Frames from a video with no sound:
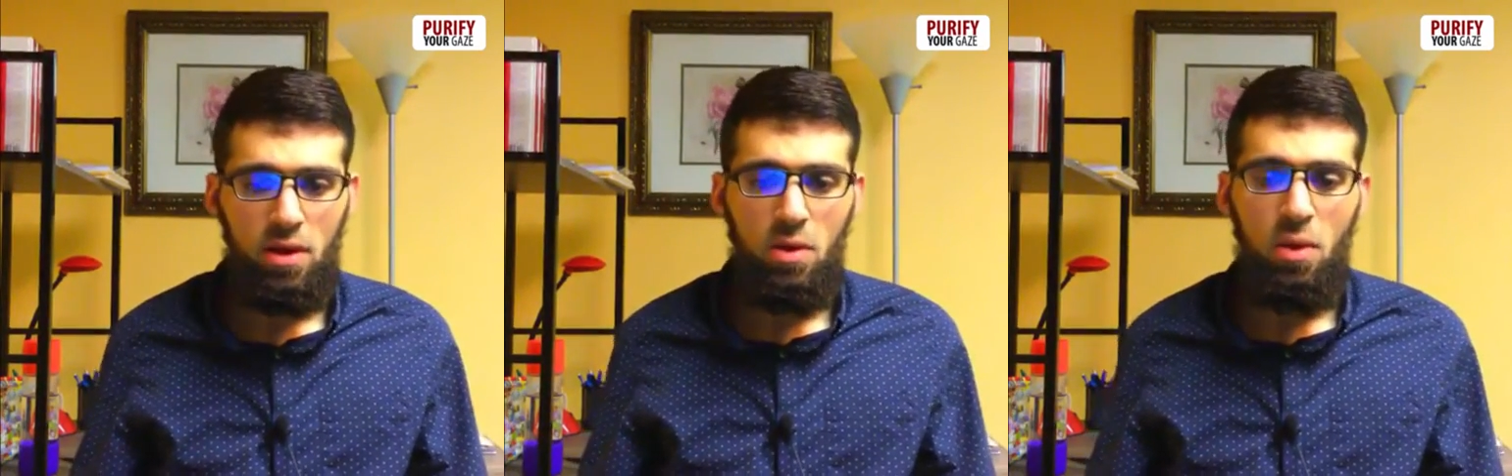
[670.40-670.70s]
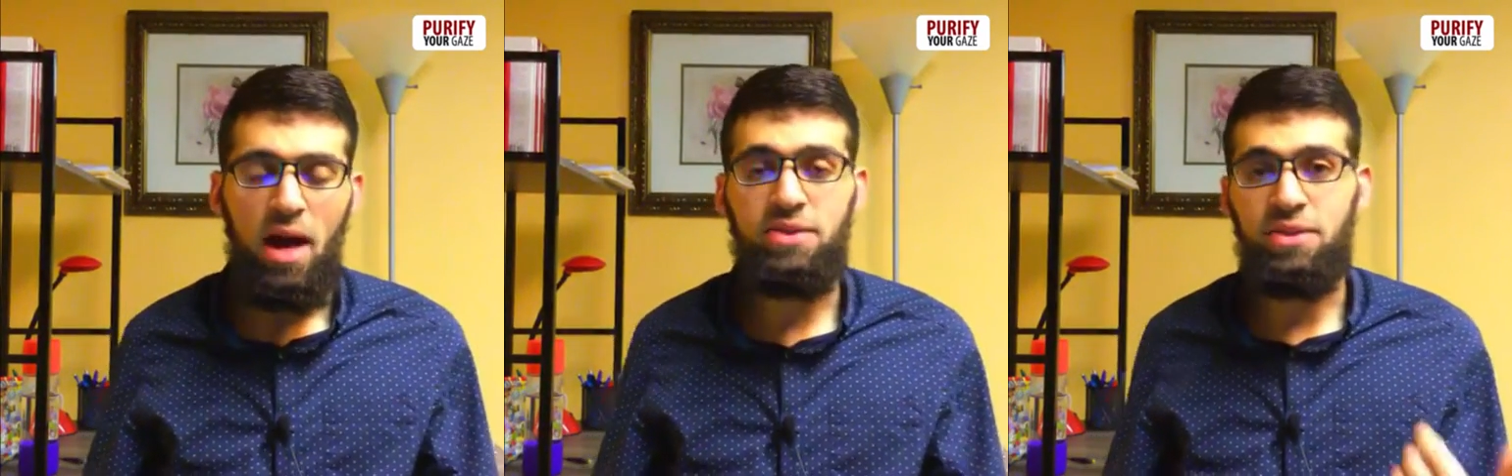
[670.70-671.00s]

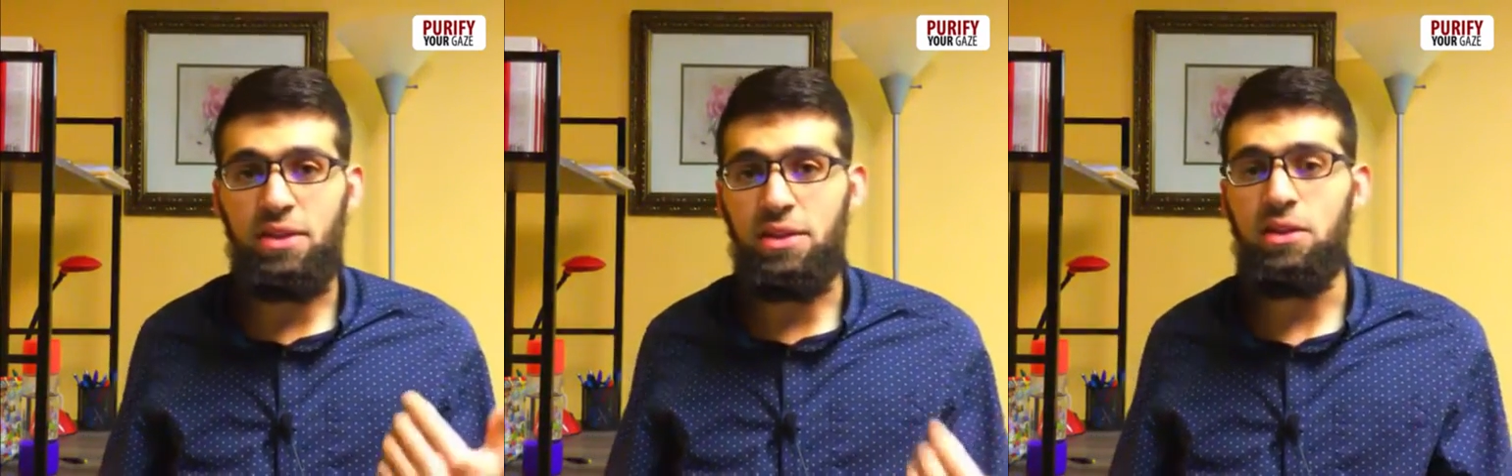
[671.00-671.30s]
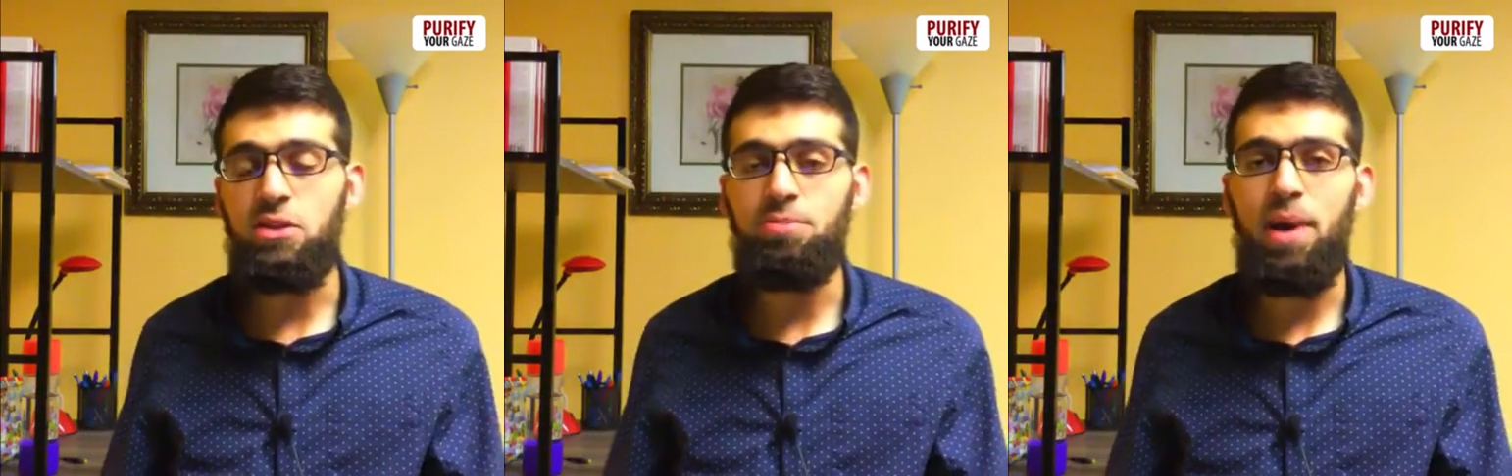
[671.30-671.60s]
as the
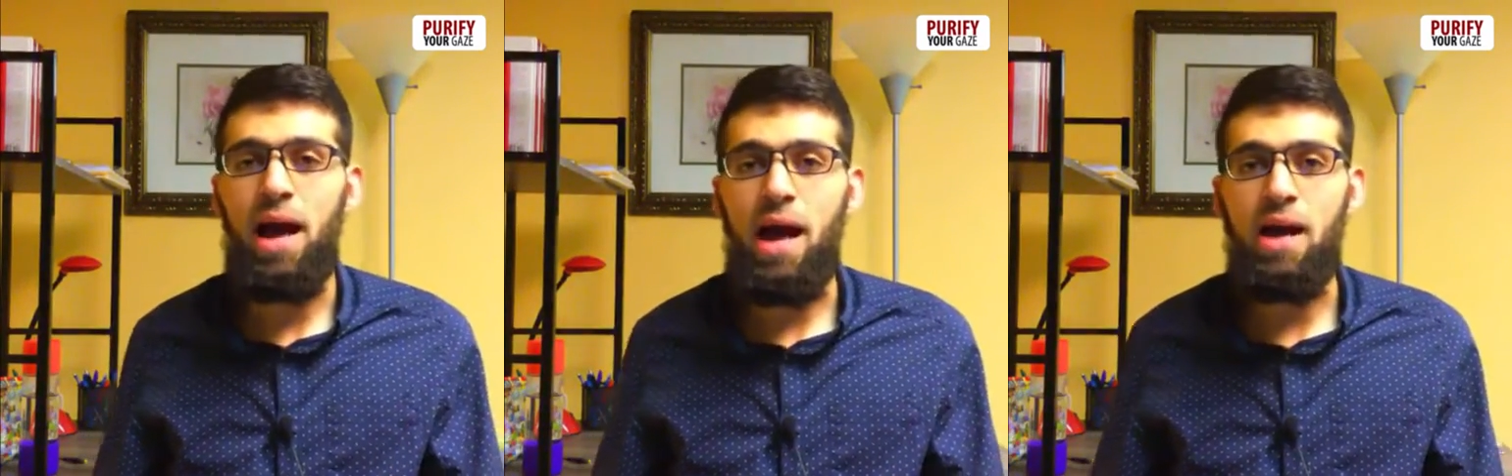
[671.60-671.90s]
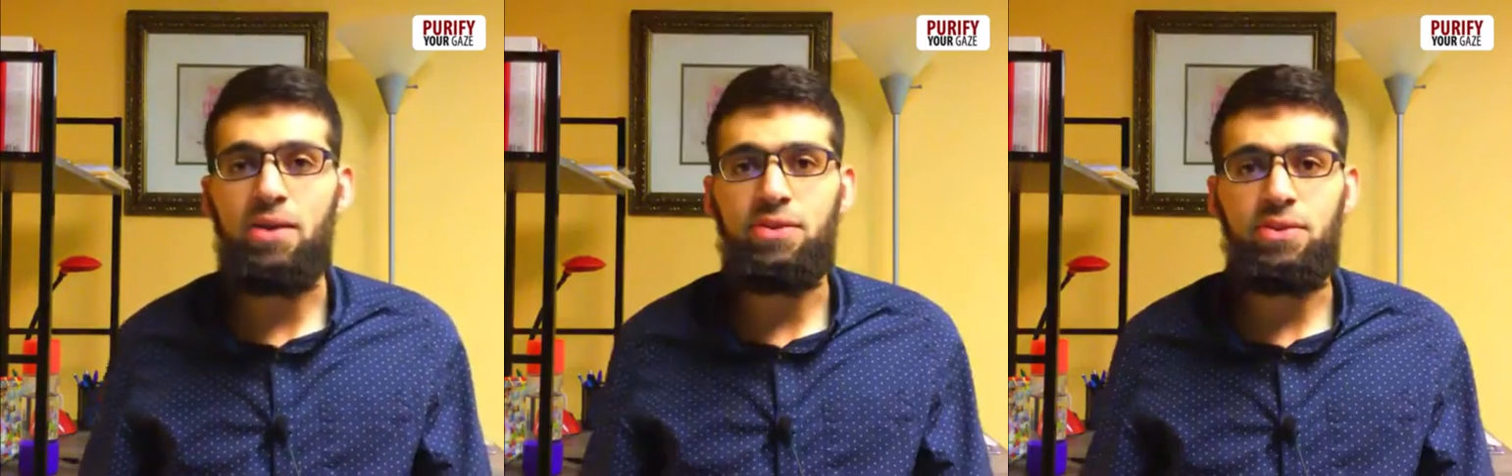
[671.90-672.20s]
years
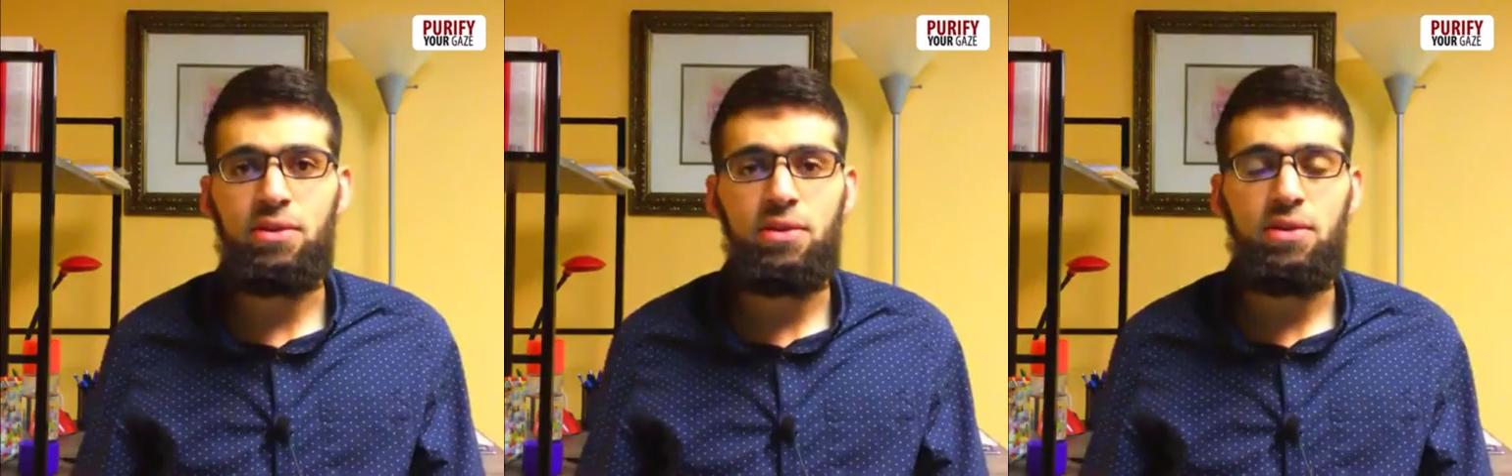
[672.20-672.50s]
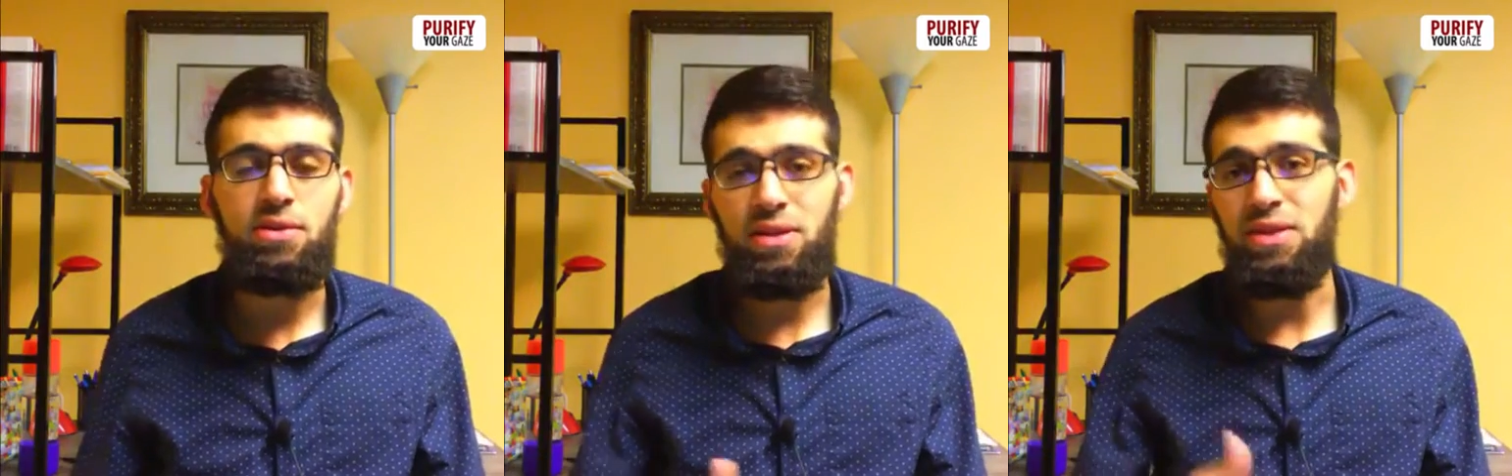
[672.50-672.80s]
passed,
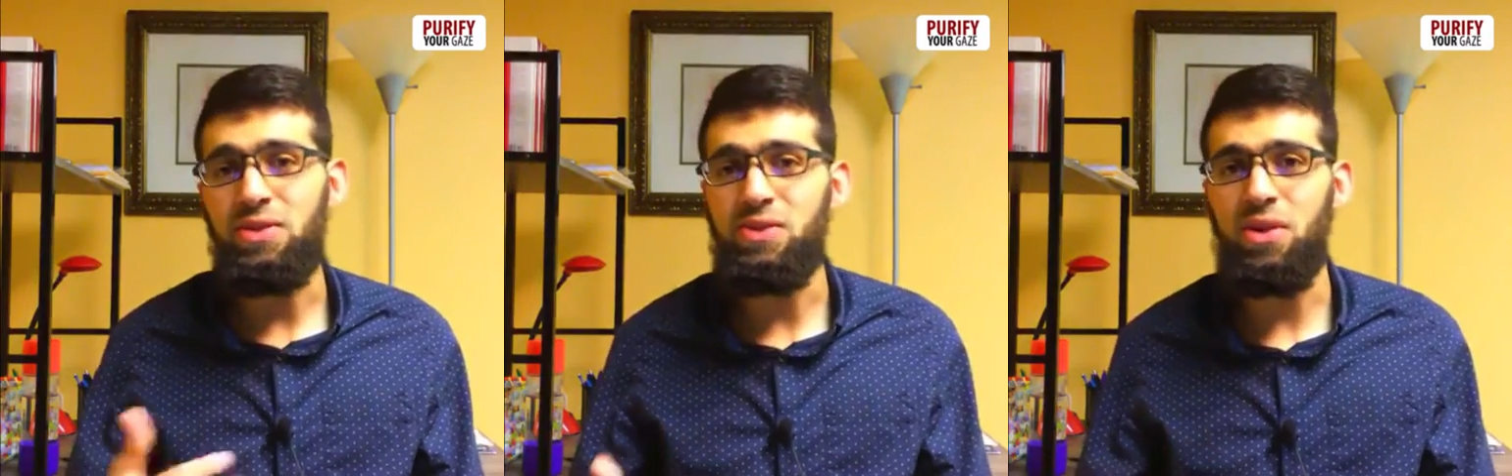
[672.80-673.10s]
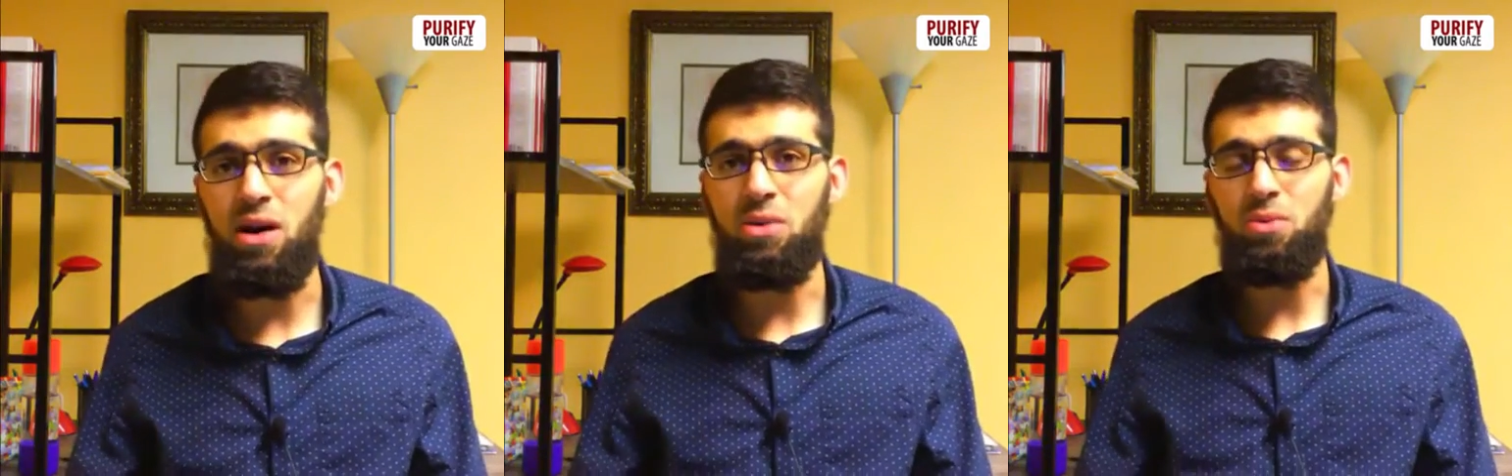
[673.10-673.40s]
things
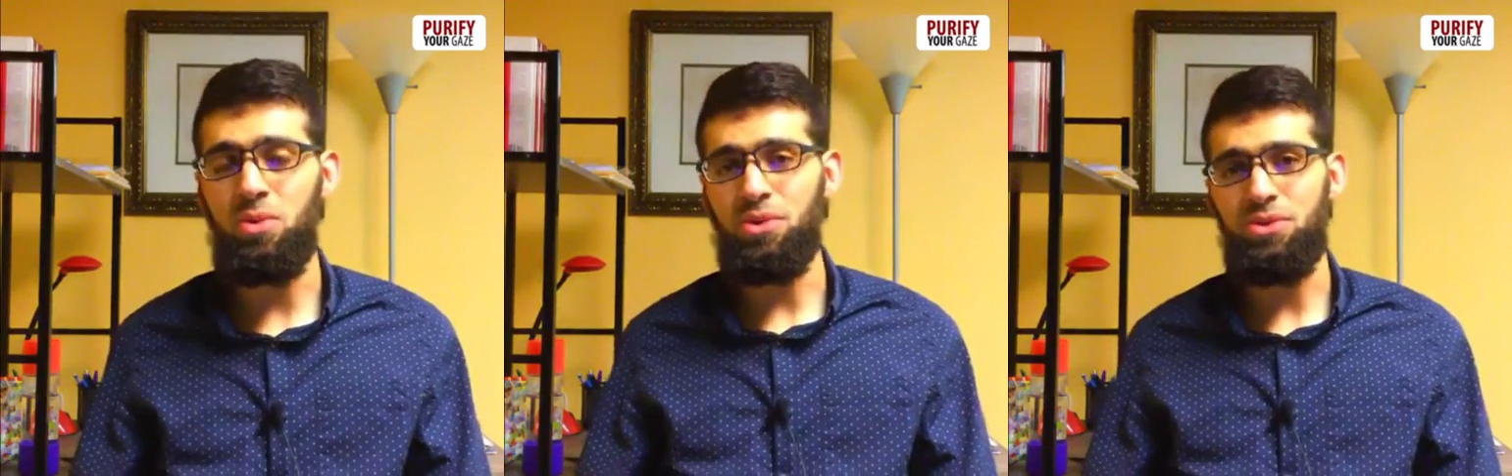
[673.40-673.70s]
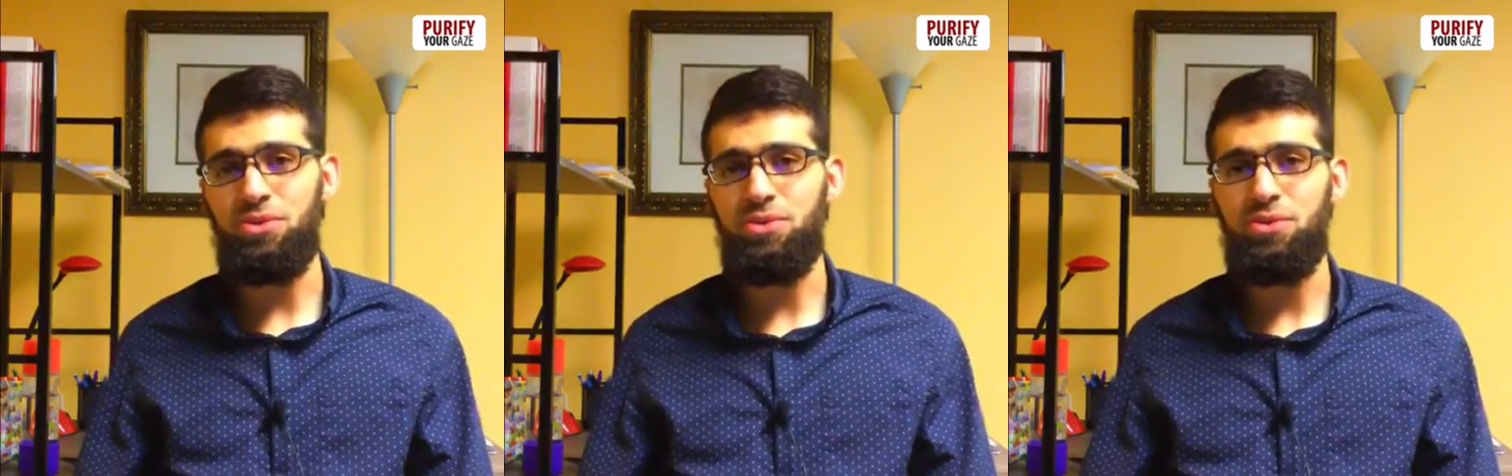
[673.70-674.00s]
got
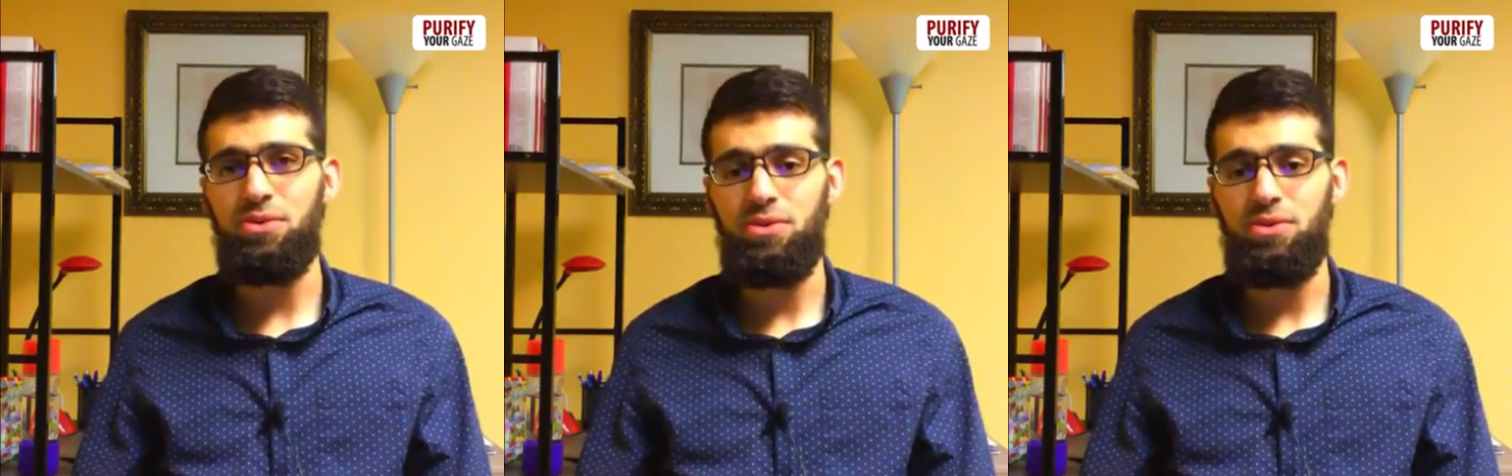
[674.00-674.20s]
worse.